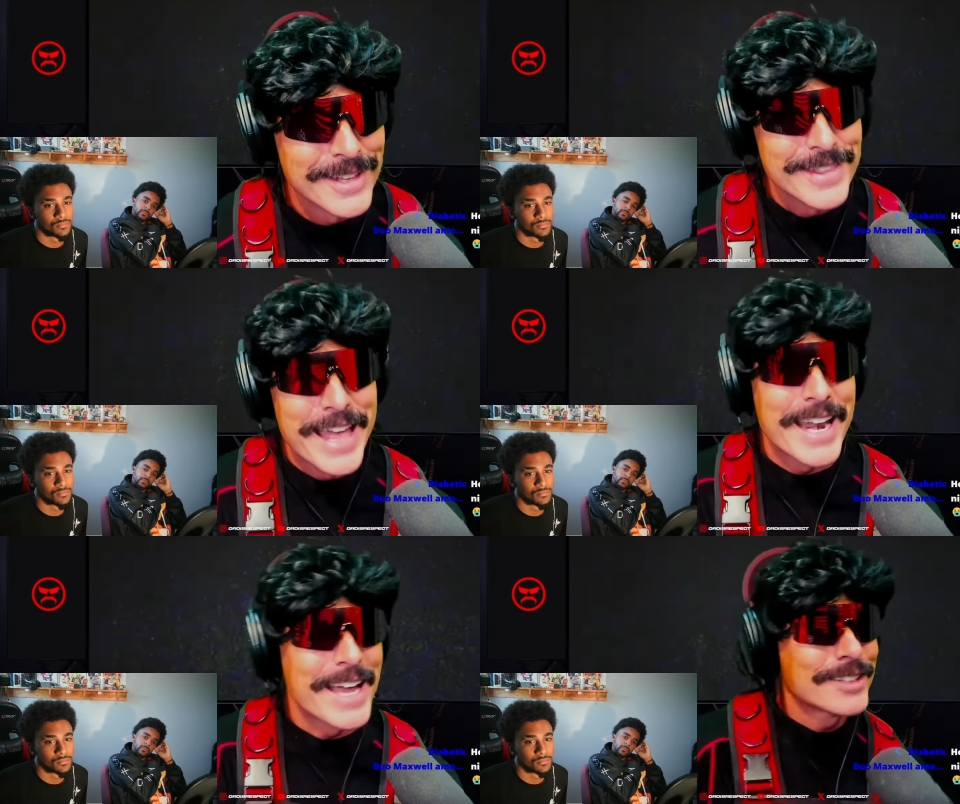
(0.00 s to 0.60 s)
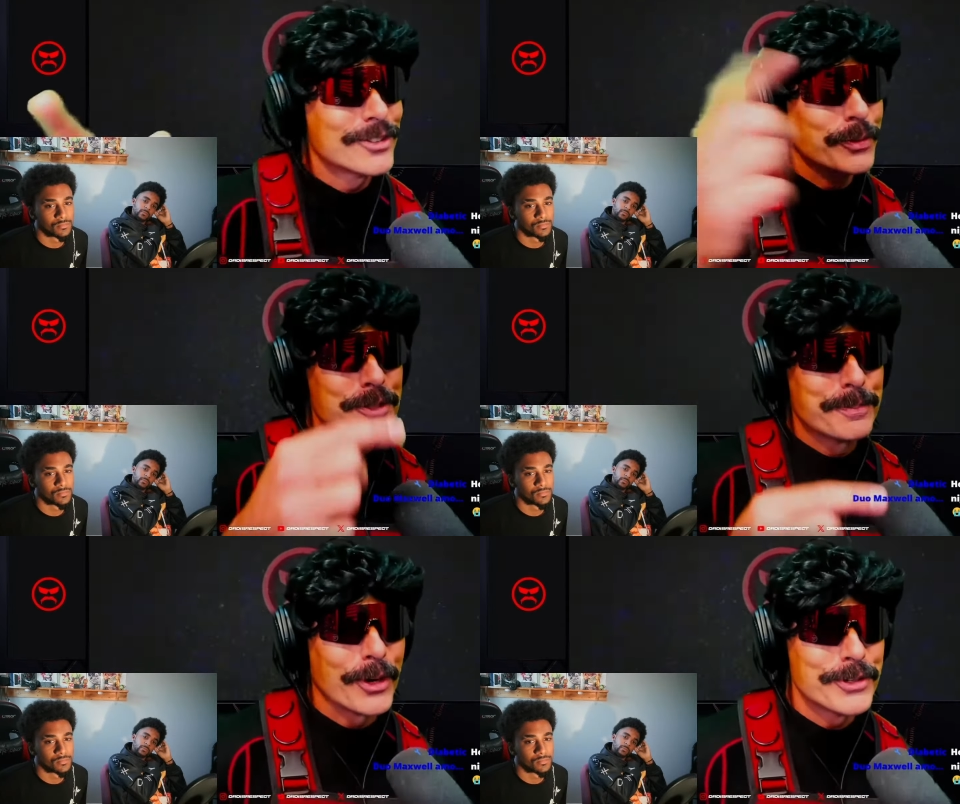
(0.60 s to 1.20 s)
Speaker 1: that
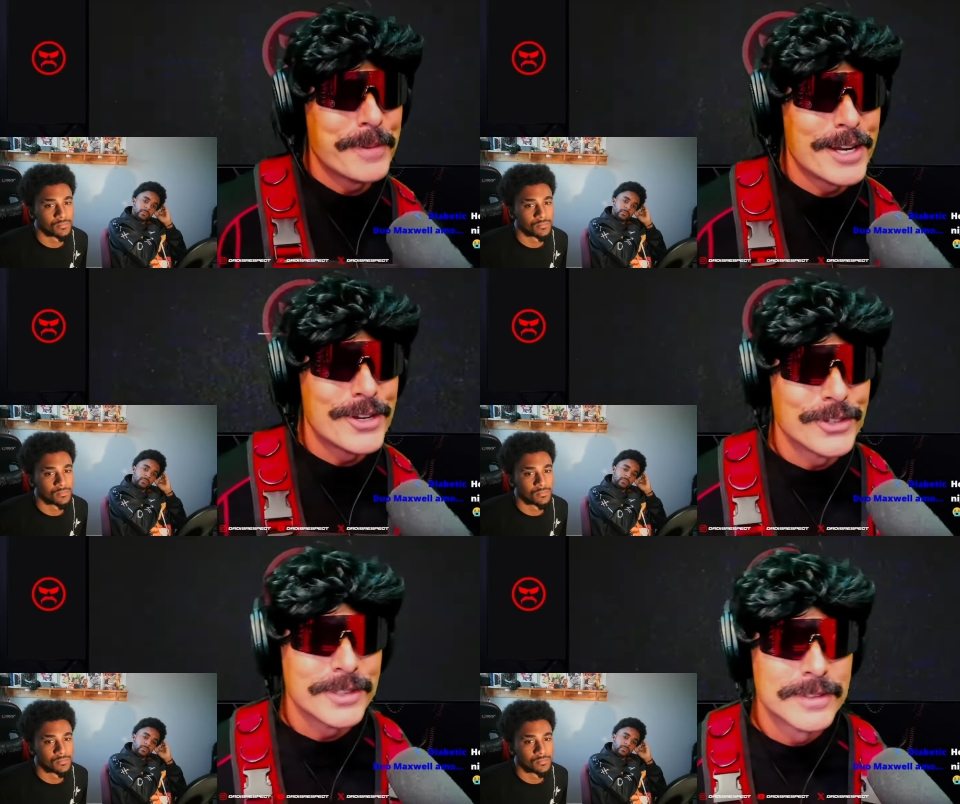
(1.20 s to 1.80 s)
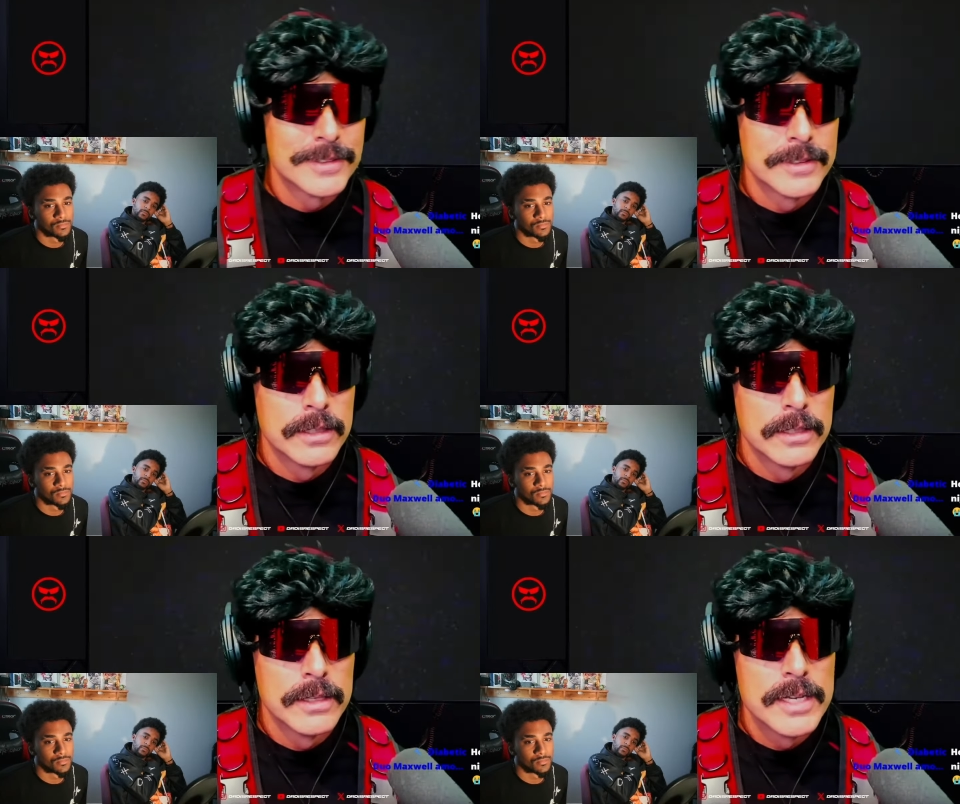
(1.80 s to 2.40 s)
ex-Twitch partner manager
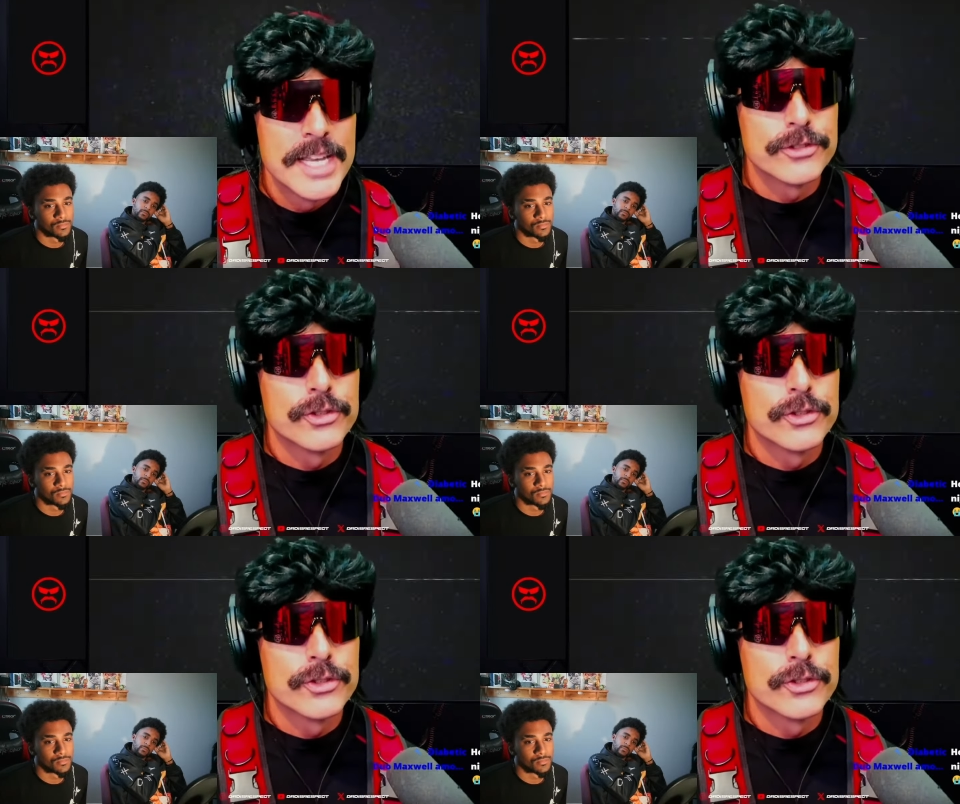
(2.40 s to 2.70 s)
is